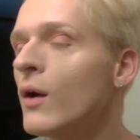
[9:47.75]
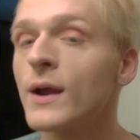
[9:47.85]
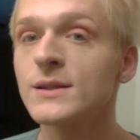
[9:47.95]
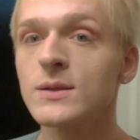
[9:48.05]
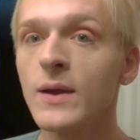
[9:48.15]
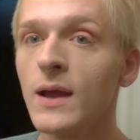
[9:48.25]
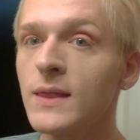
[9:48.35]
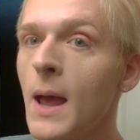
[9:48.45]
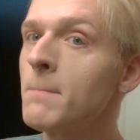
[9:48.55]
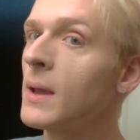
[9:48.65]
Alright, so we
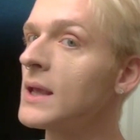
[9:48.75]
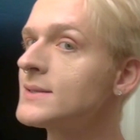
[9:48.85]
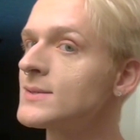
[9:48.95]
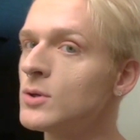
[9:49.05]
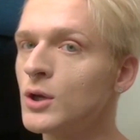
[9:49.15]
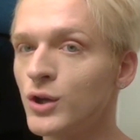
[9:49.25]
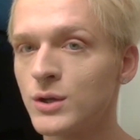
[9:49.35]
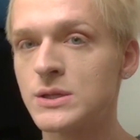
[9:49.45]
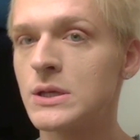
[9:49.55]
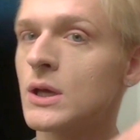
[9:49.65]
got that base on. You
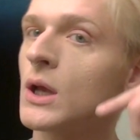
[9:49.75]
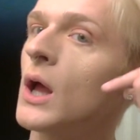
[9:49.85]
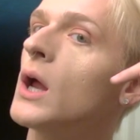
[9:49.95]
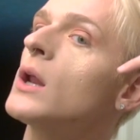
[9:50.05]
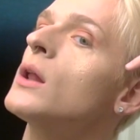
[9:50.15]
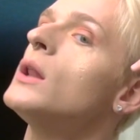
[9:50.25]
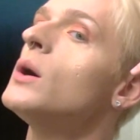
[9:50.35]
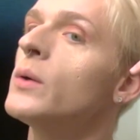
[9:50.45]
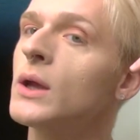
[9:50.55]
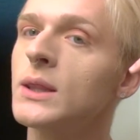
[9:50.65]
can see it kind of
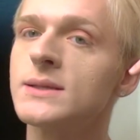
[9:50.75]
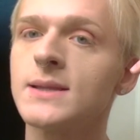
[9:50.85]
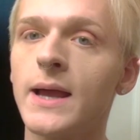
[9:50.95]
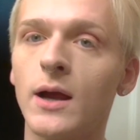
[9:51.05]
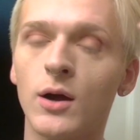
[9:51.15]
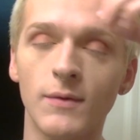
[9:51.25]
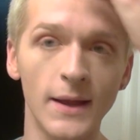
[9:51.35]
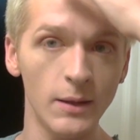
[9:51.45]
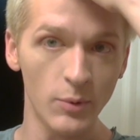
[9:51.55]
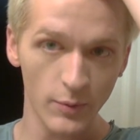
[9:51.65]
glowing in this light
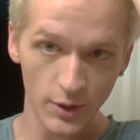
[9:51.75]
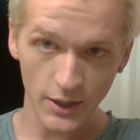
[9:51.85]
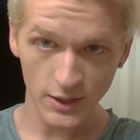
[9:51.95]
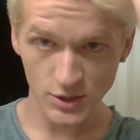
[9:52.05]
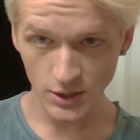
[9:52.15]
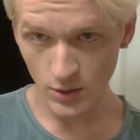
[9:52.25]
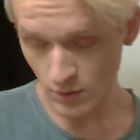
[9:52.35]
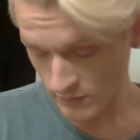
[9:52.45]
already, but we're going to actually go